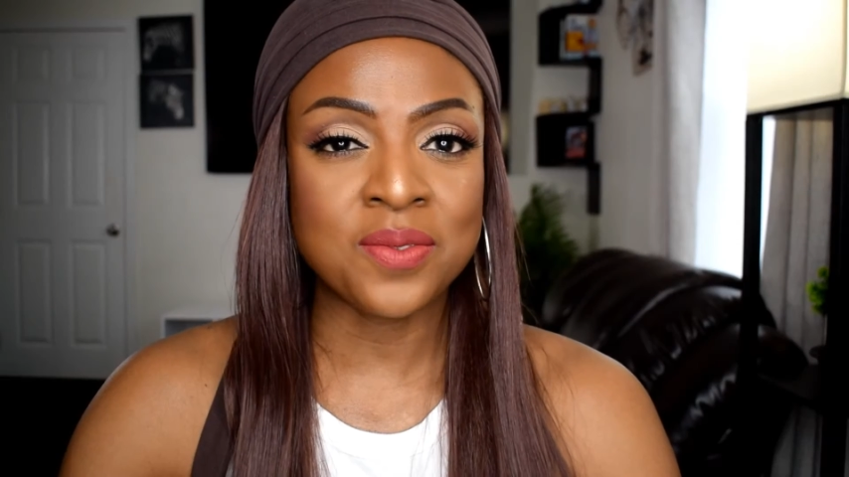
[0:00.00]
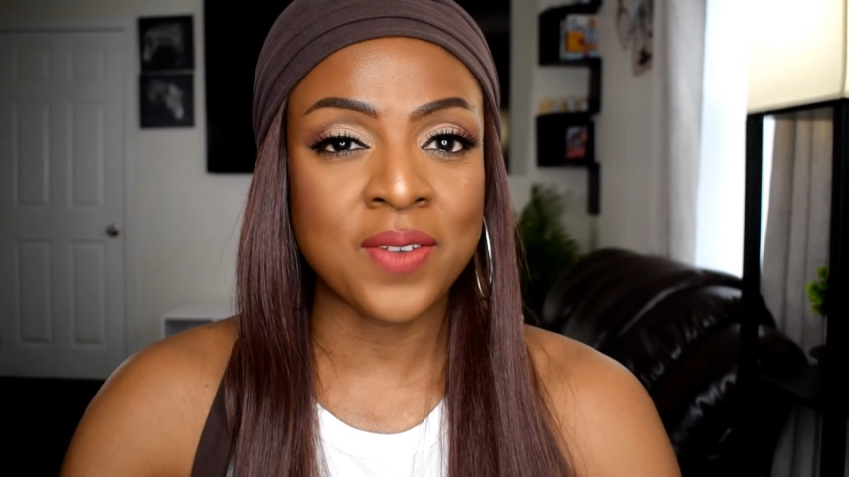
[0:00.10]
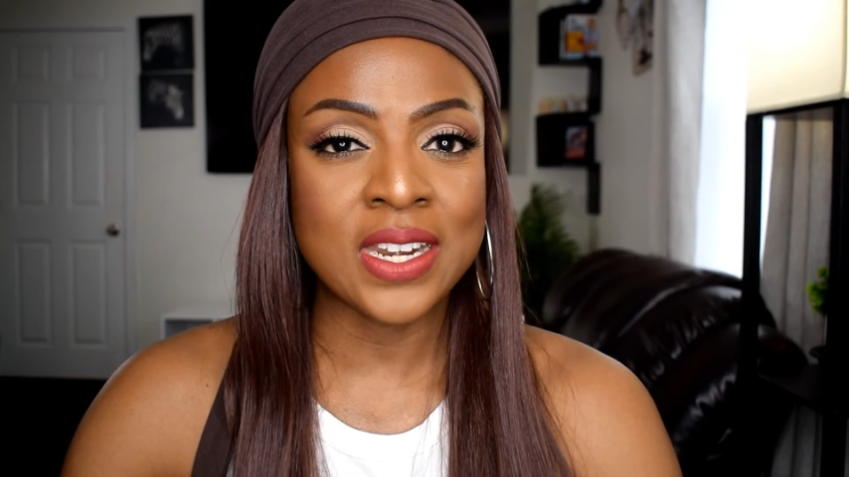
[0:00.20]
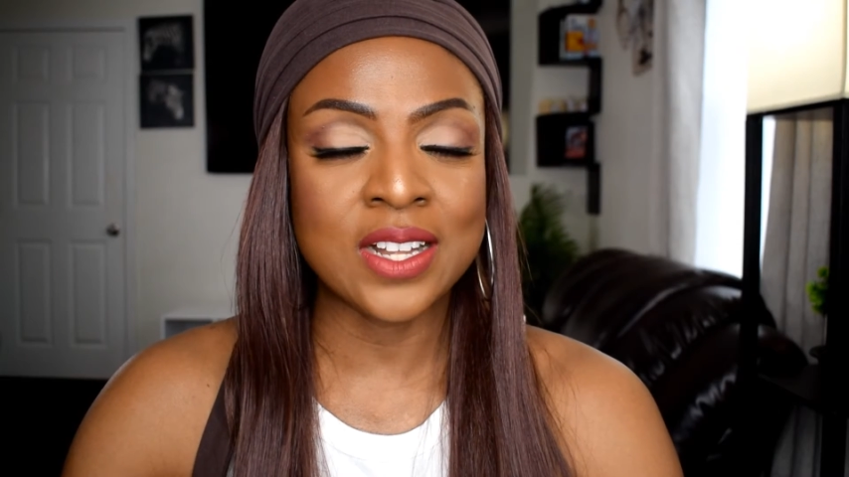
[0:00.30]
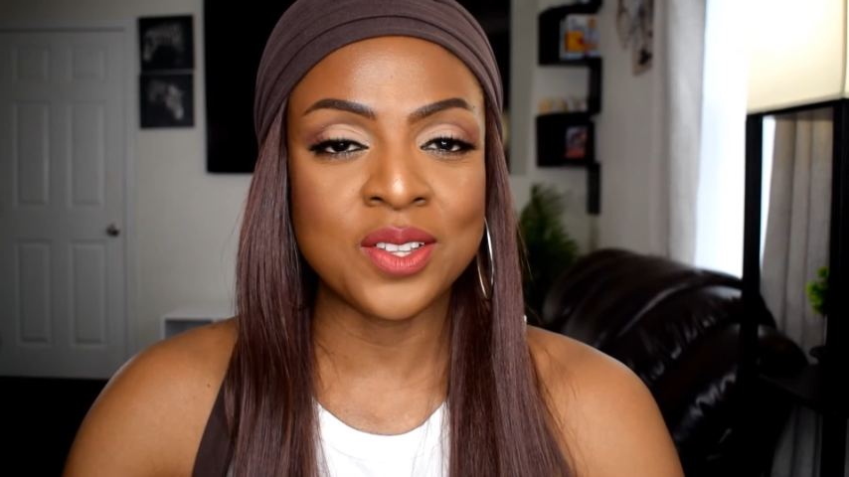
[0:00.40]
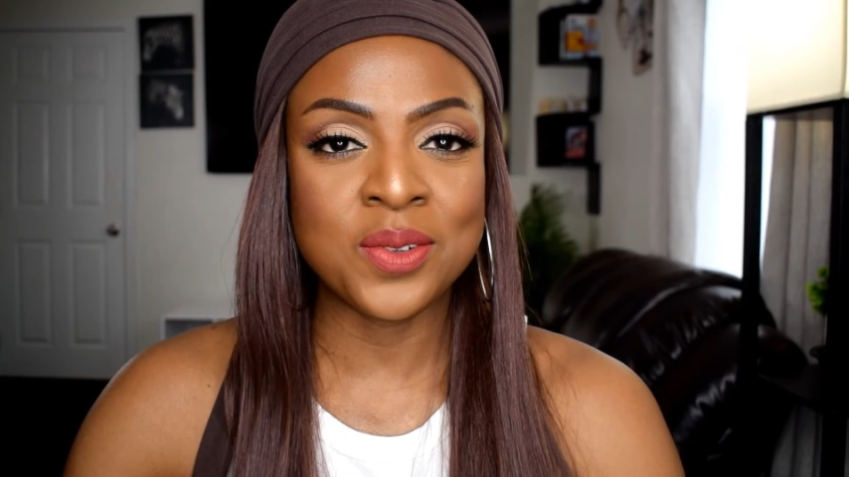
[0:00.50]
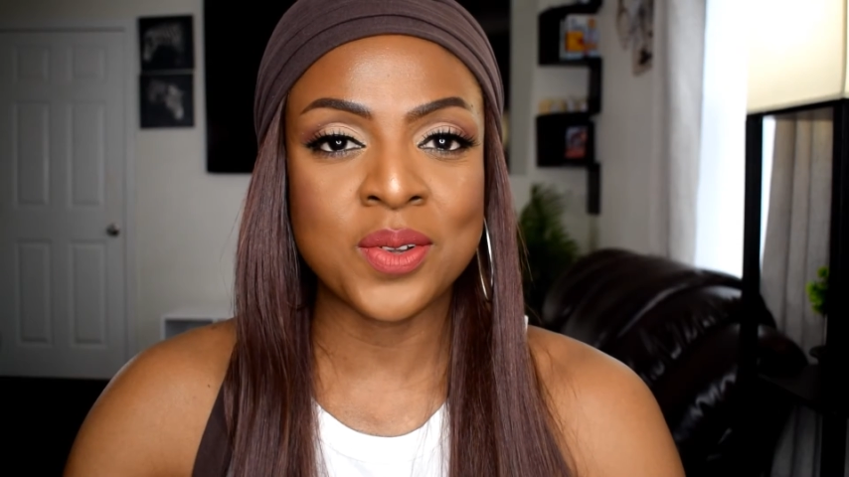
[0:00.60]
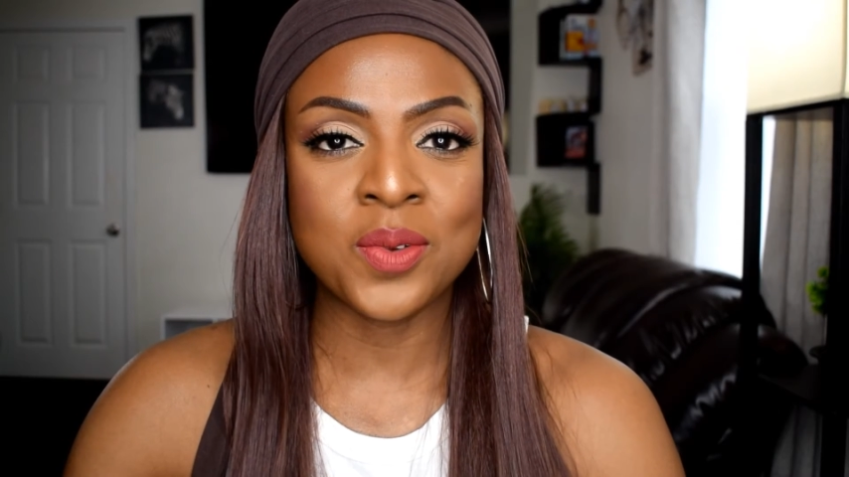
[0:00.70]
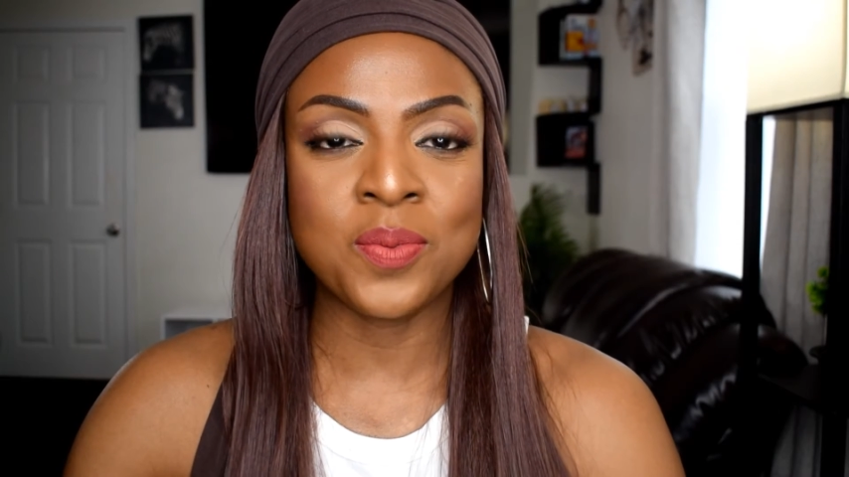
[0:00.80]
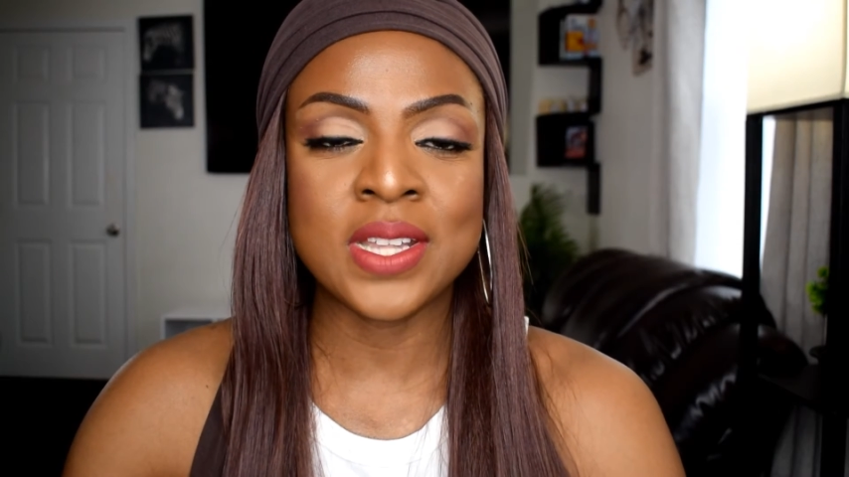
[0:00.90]
final
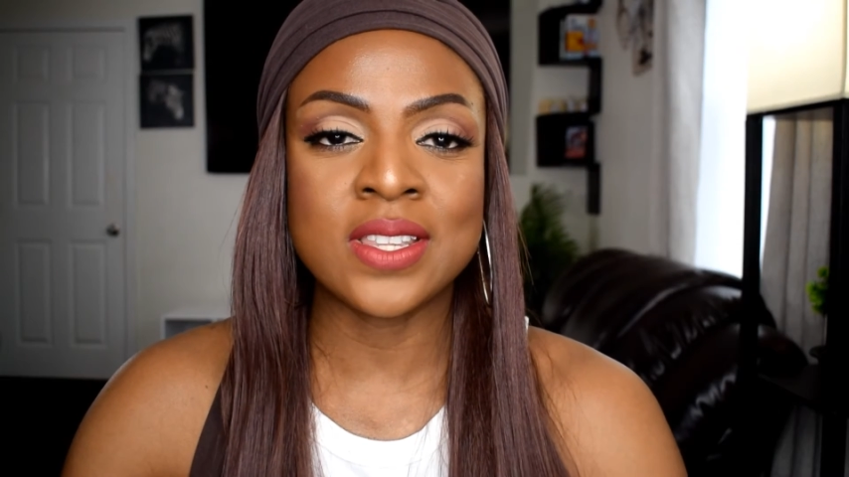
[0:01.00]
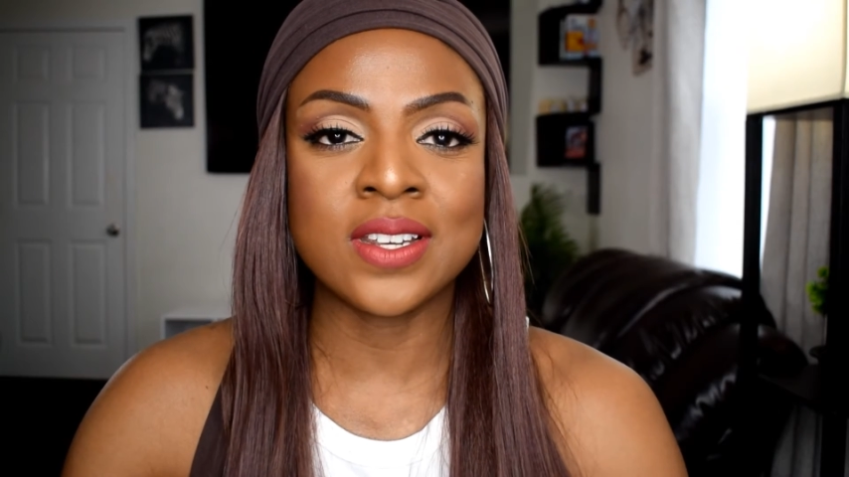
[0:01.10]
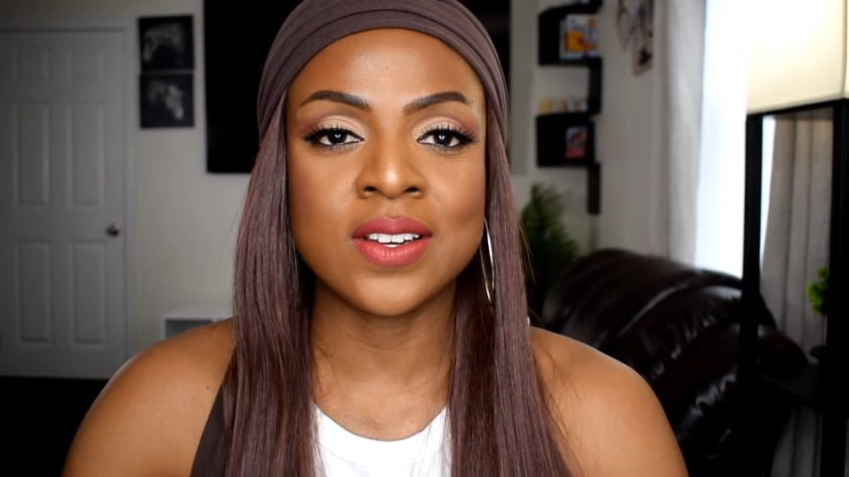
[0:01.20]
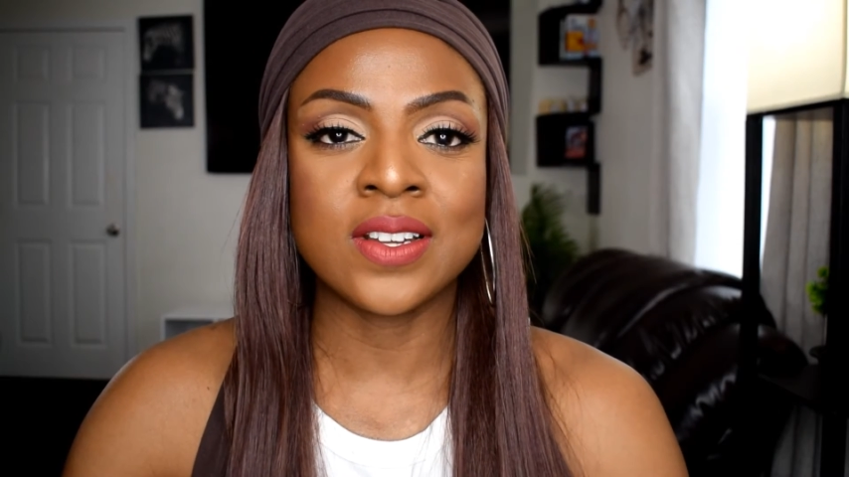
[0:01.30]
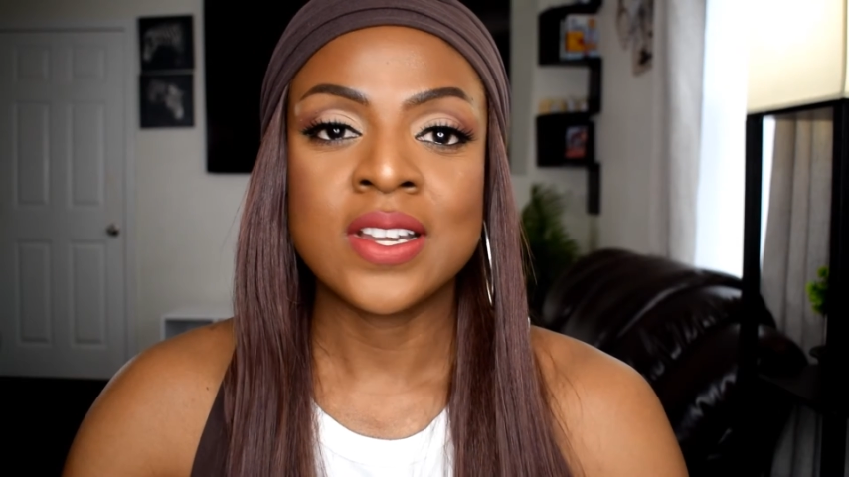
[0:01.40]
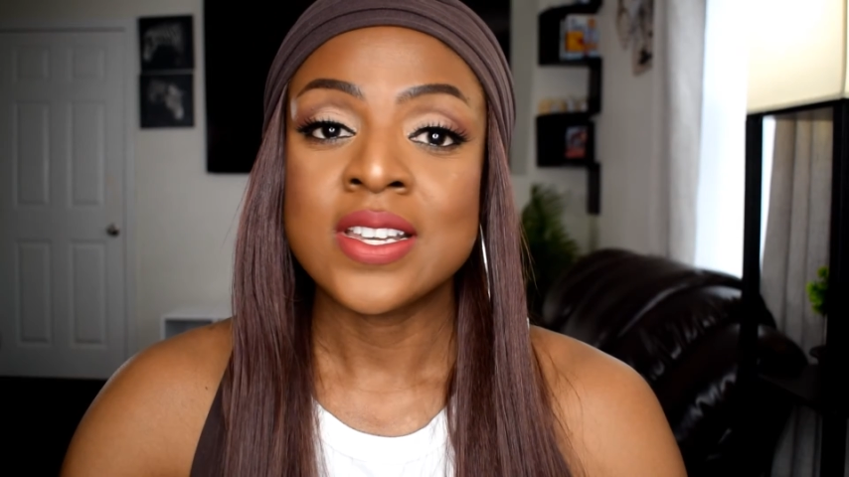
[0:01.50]
look with the